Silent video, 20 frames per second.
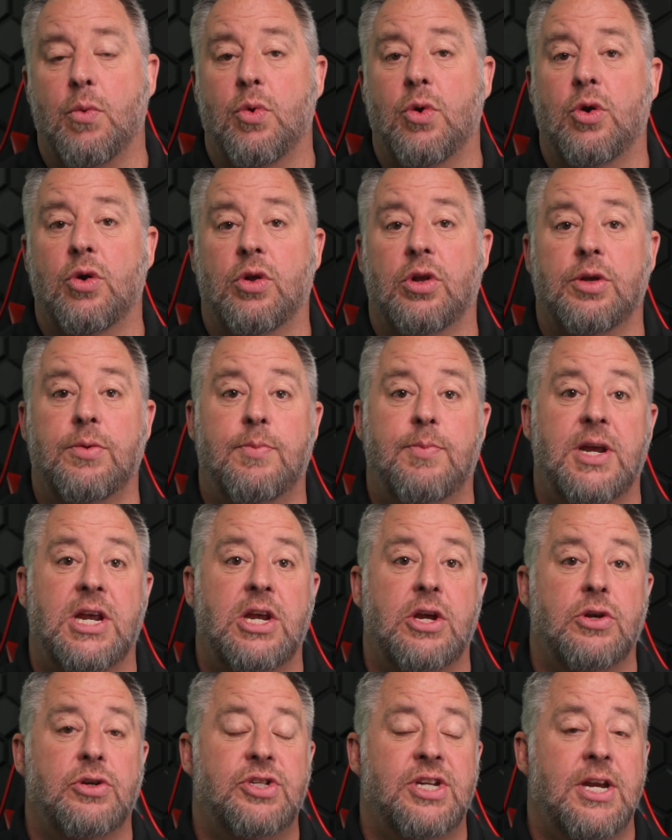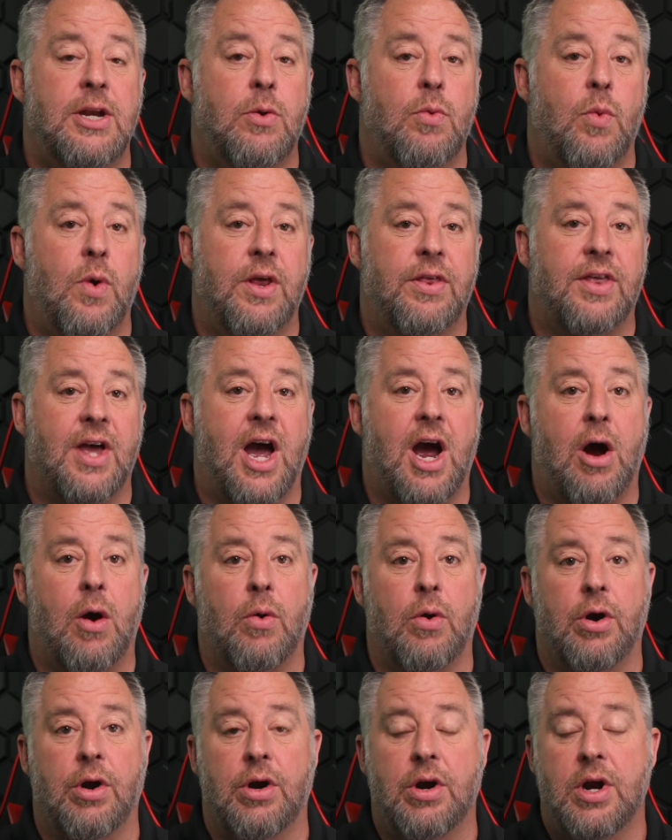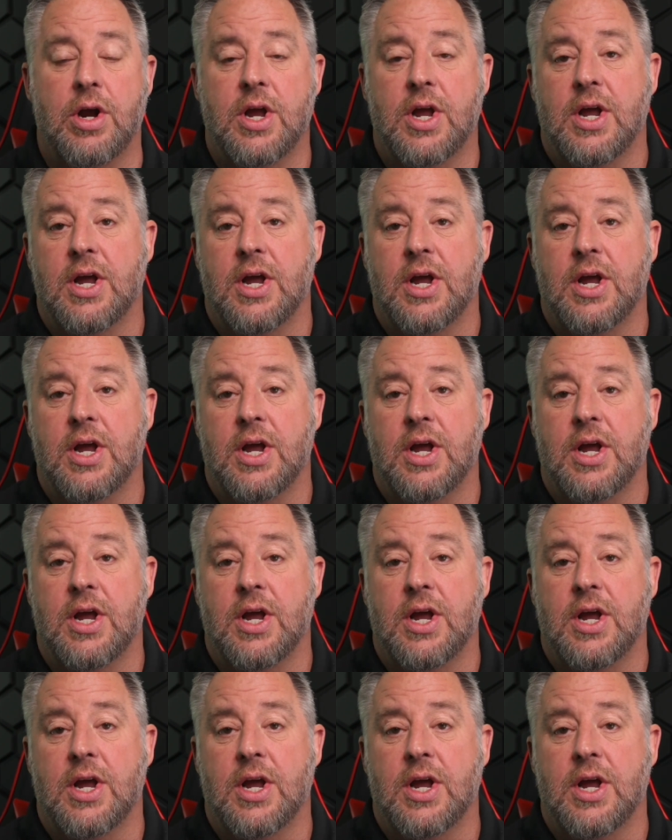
we'll be using with our